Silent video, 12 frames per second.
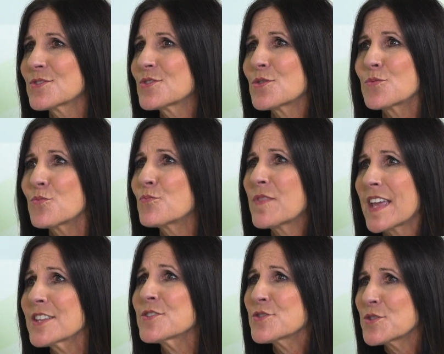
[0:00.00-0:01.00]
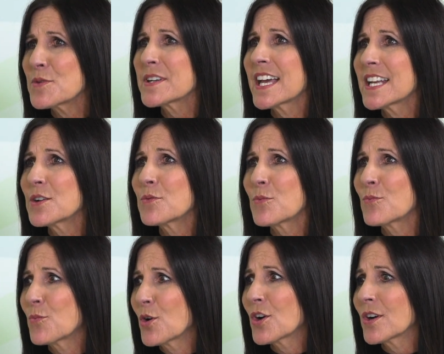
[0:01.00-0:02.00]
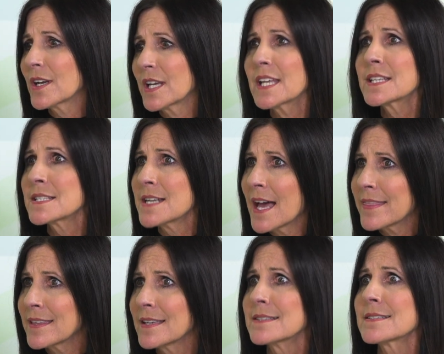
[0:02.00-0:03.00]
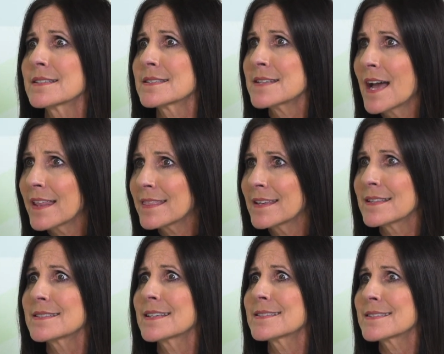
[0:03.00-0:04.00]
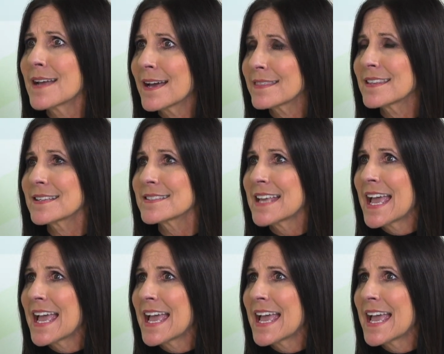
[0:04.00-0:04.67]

So the answers you were getting were, it's not this, it's not this, it's not this.